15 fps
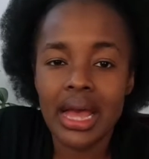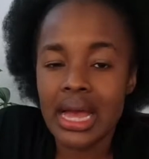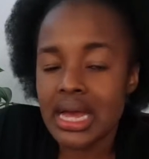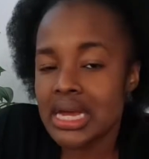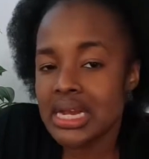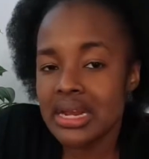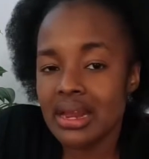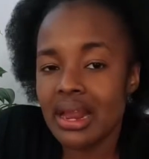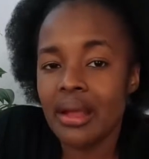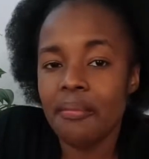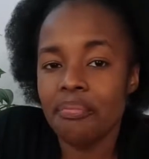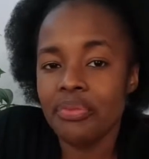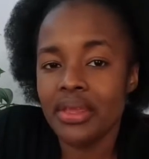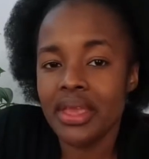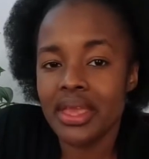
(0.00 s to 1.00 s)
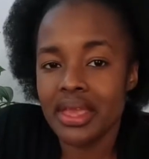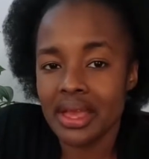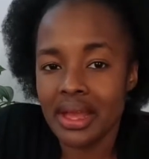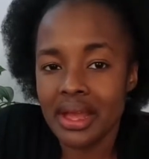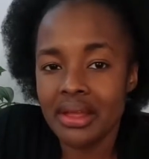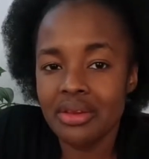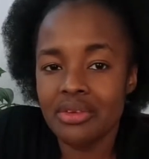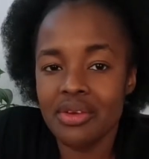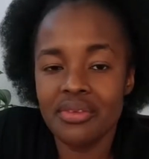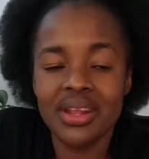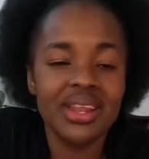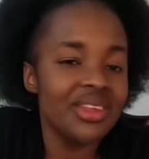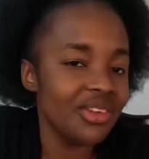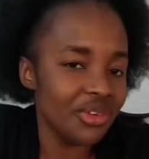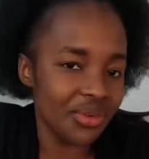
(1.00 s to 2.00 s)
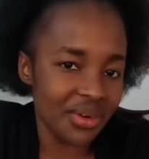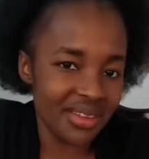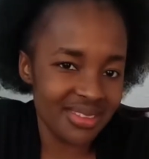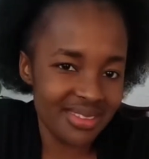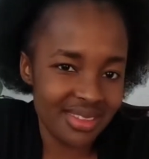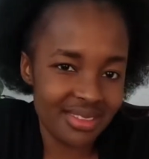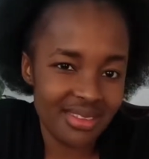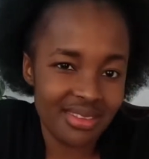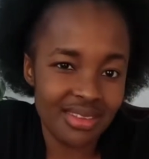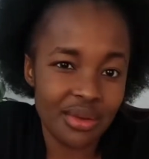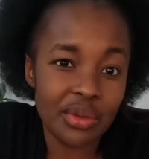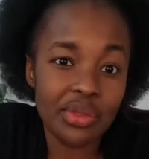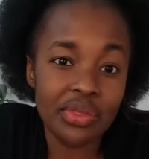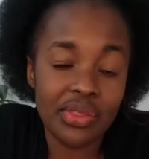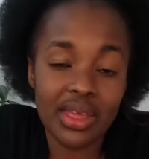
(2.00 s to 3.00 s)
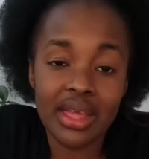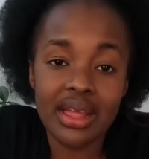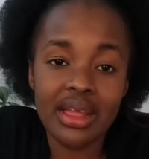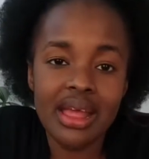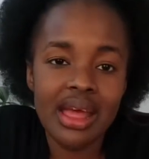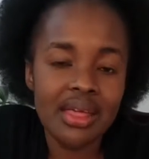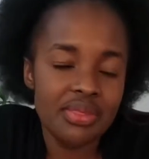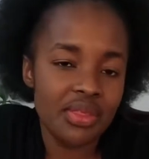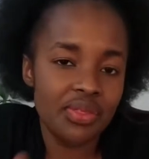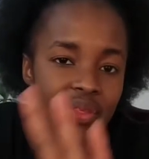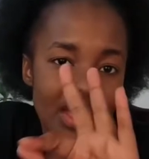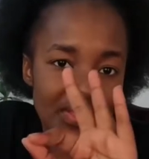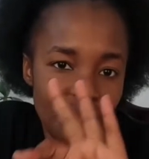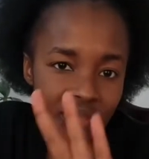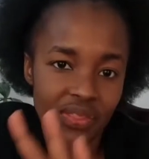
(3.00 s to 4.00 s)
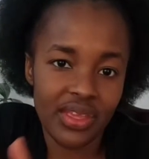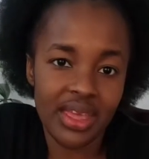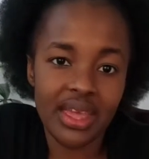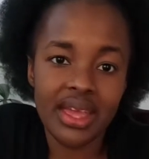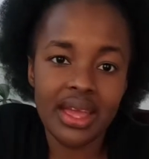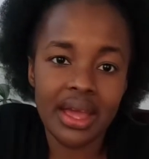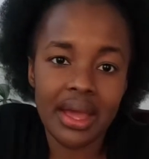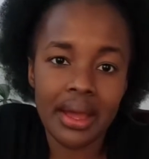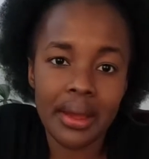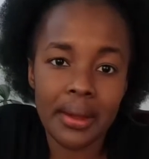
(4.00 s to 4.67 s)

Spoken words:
And yeah, travel insurance, that's the second thing. The third thing,